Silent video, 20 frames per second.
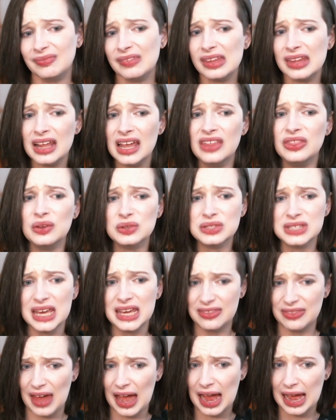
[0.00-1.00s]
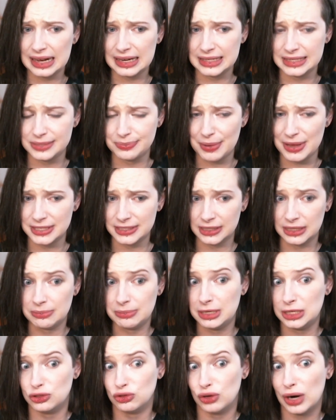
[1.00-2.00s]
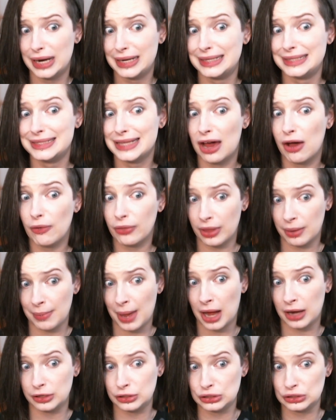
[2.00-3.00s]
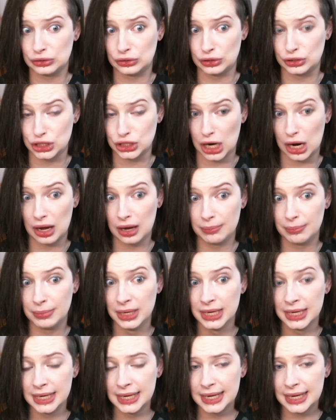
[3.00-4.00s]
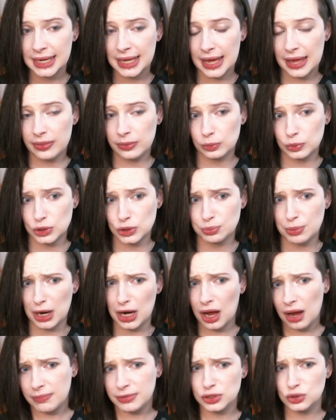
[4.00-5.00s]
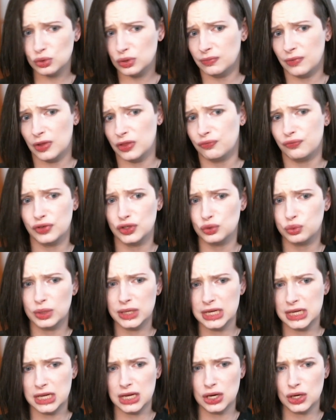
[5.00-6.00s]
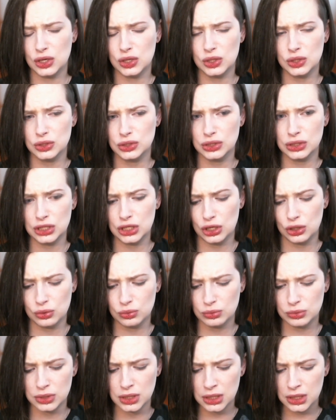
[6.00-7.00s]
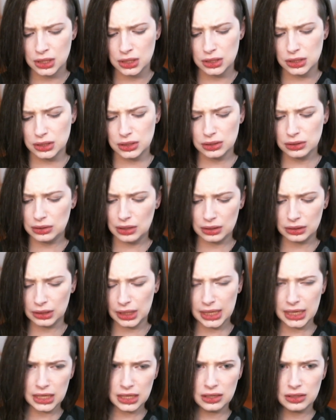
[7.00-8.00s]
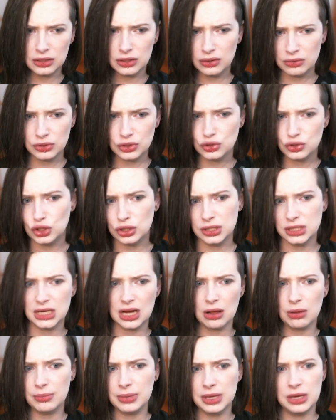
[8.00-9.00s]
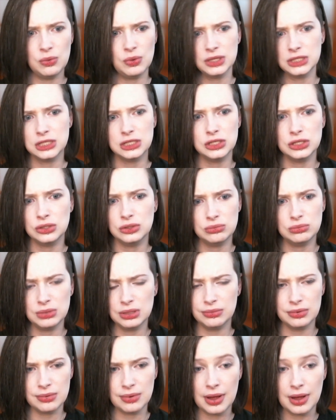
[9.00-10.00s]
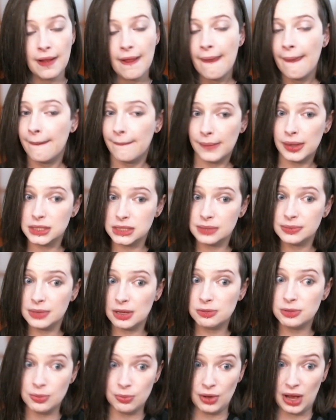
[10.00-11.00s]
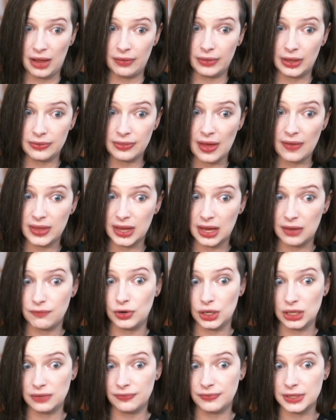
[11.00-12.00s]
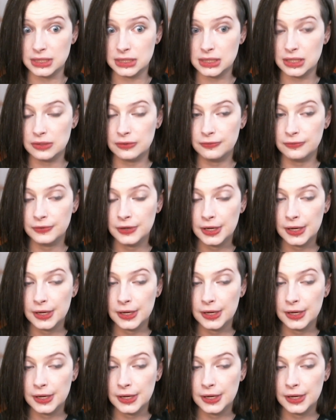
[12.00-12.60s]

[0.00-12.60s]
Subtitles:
And they'll take that as basically me trying to tell them how to do their job. And they'll respond, I've been doing this for 20 years, young lady, you shouldn't tell me what to do, blah, blah, blah. And sometimes people get like that. They get very defensive.